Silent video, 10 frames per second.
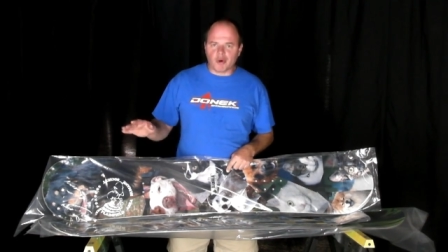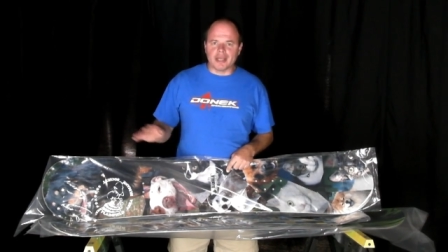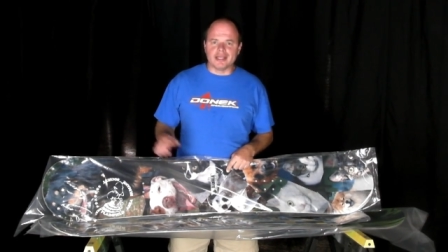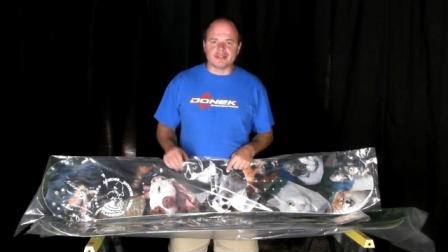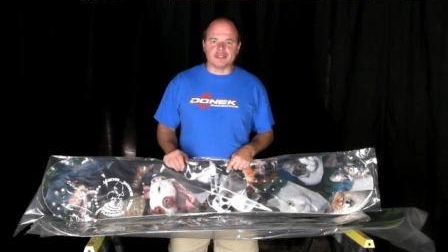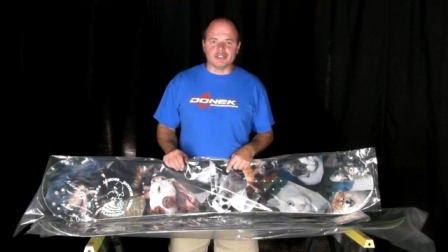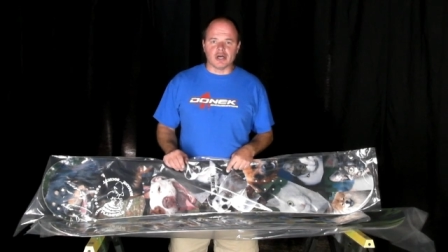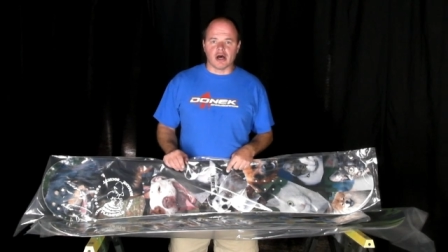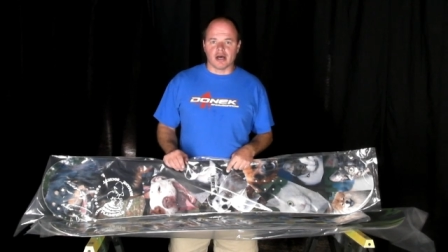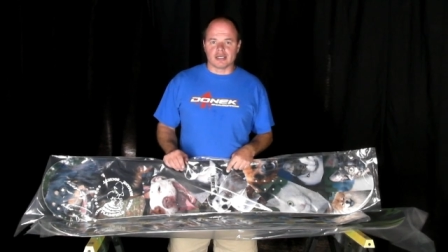quite into
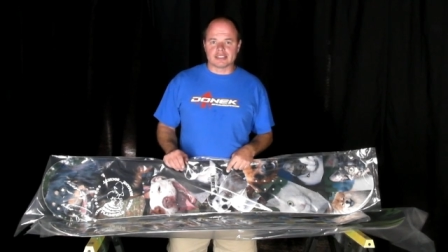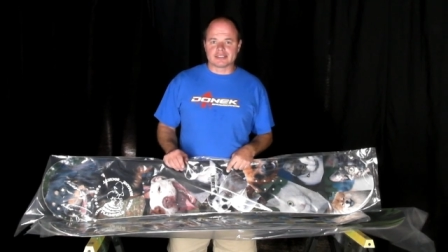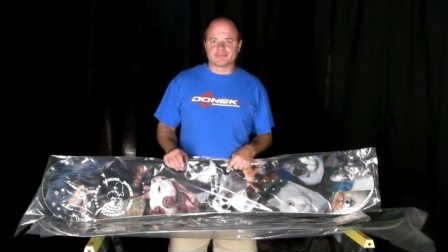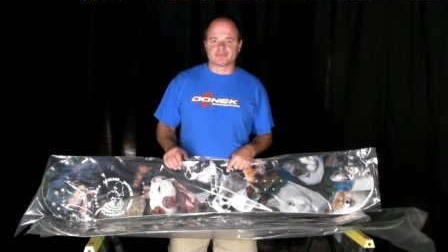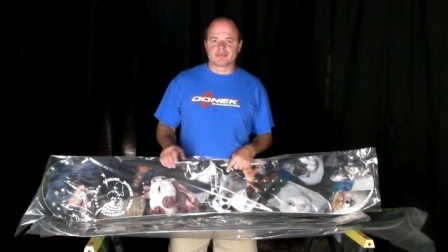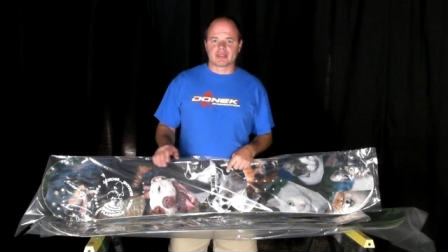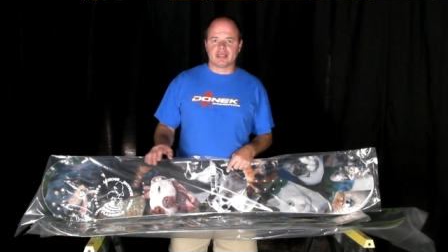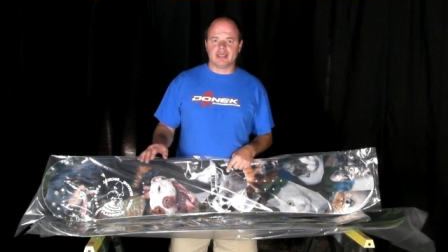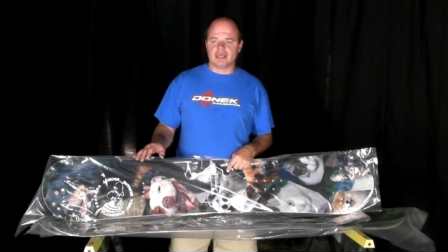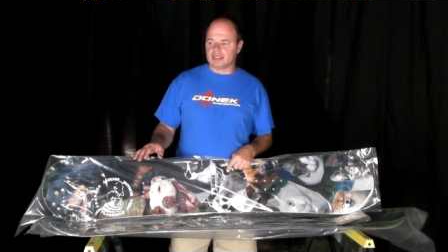dogs,
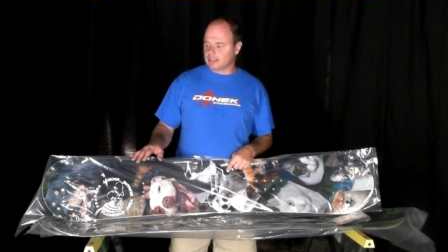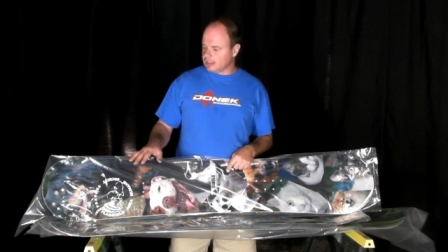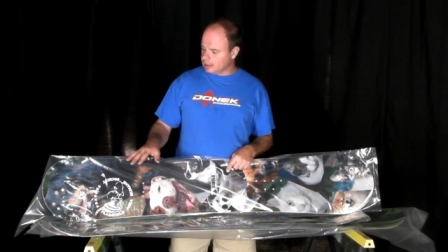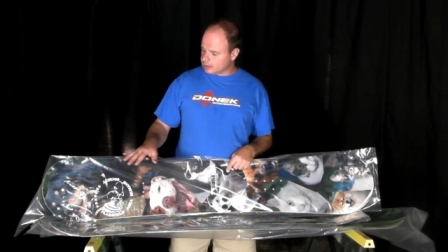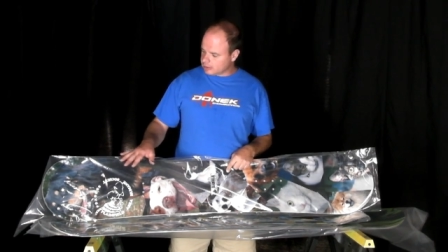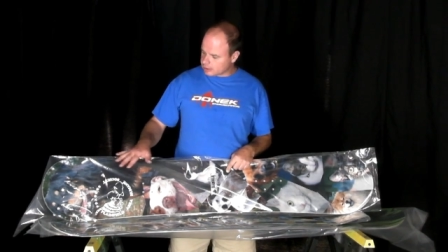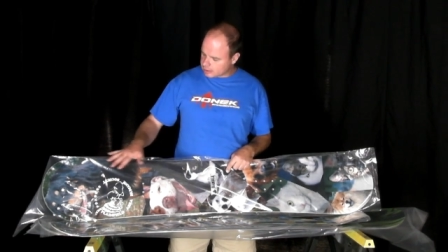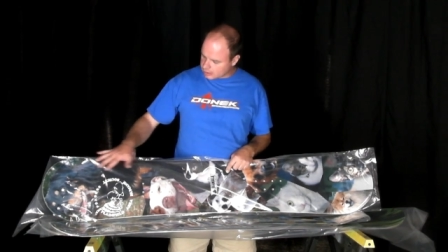and he's just